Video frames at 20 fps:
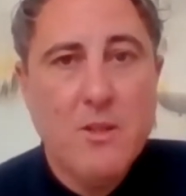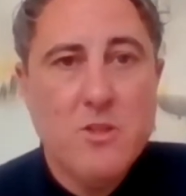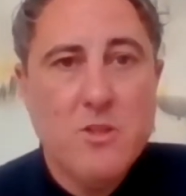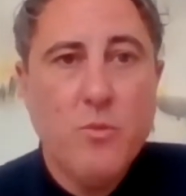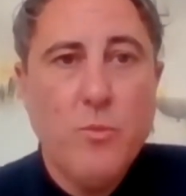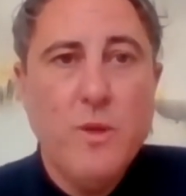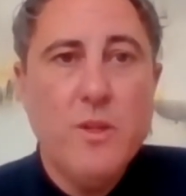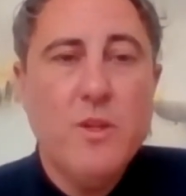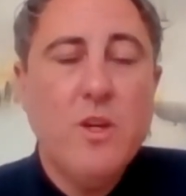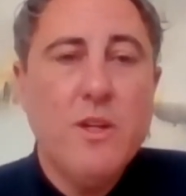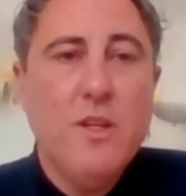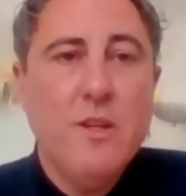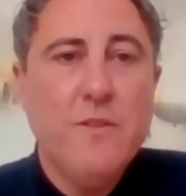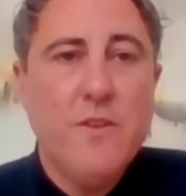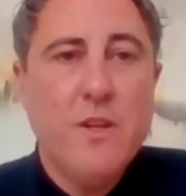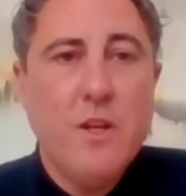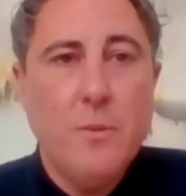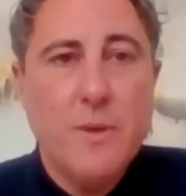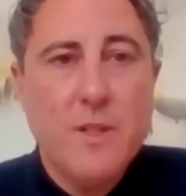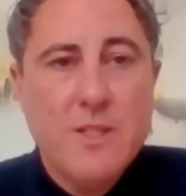Because if we're not here
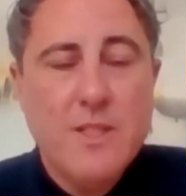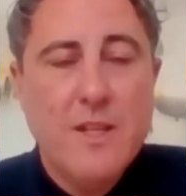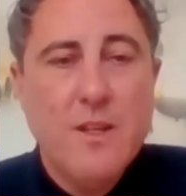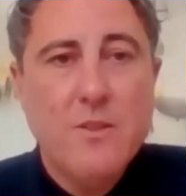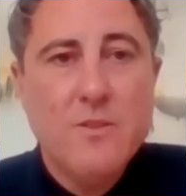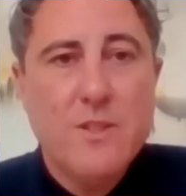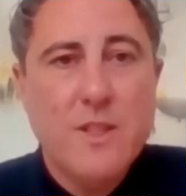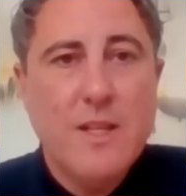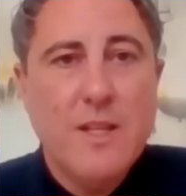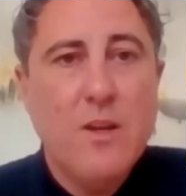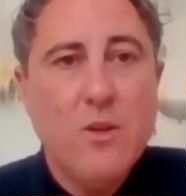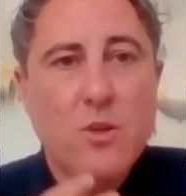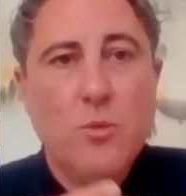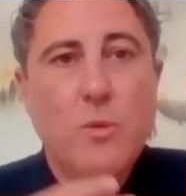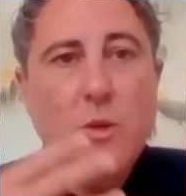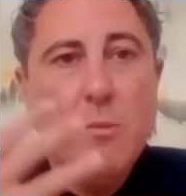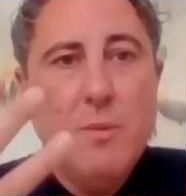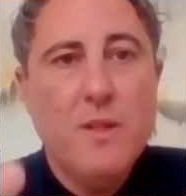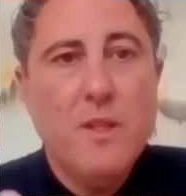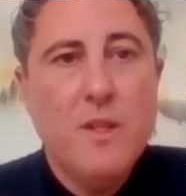for ourselves, then how can
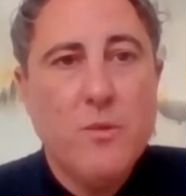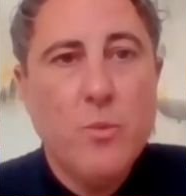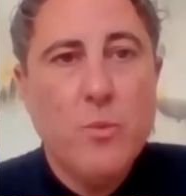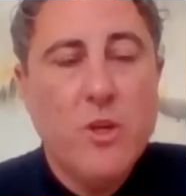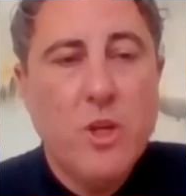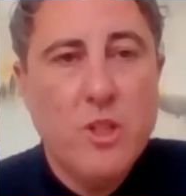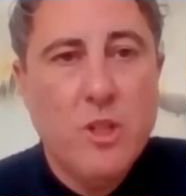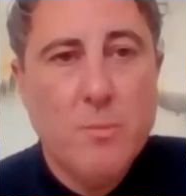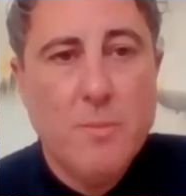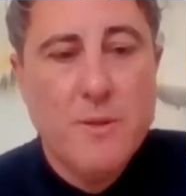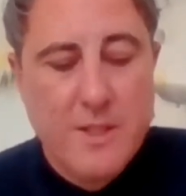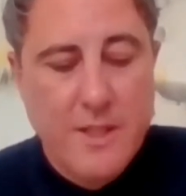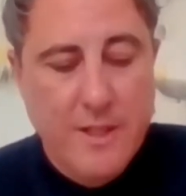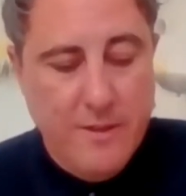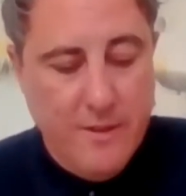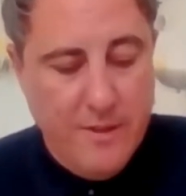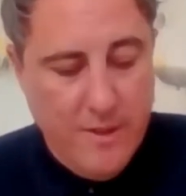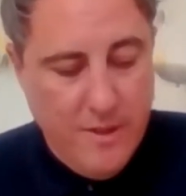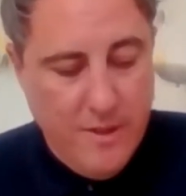we be there 100%